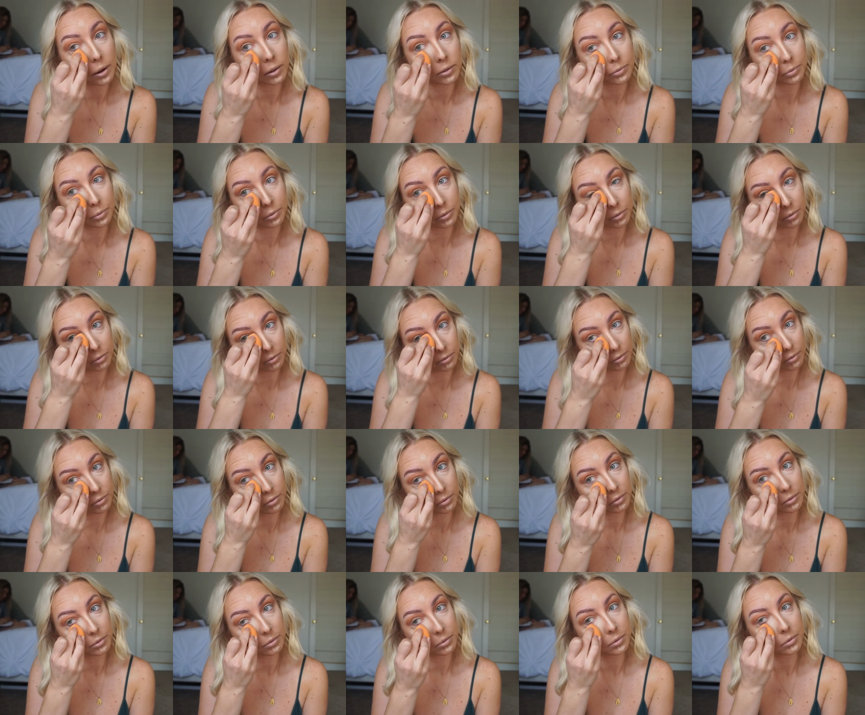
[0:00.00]

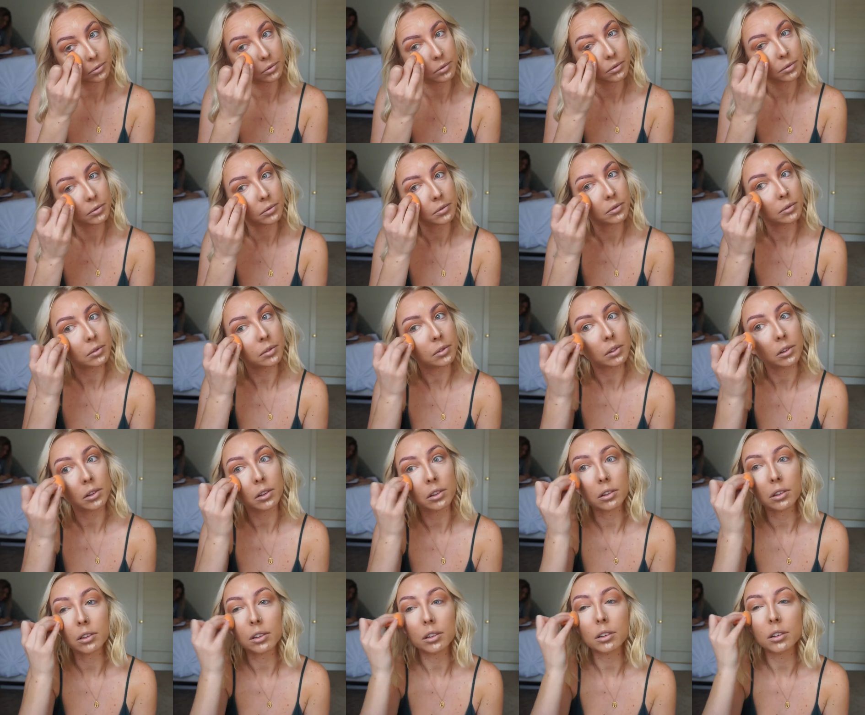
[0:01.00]

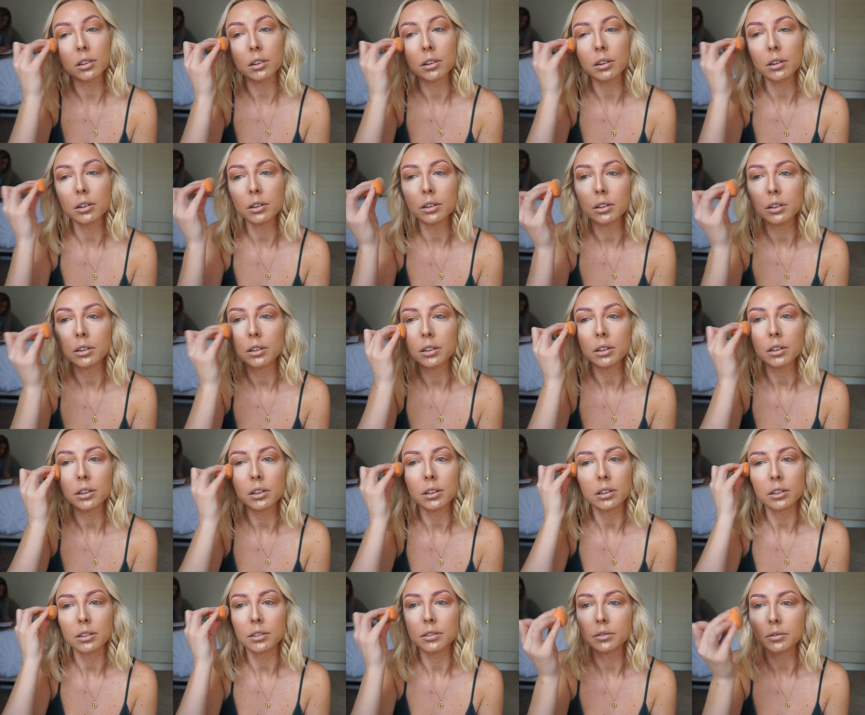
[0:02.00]

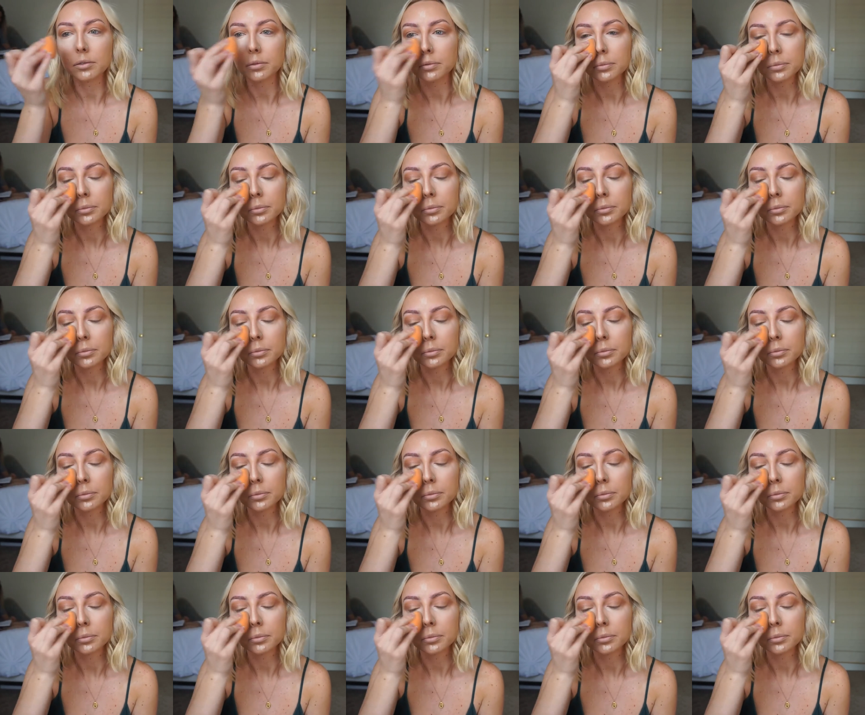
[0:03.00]
Nobody speaks.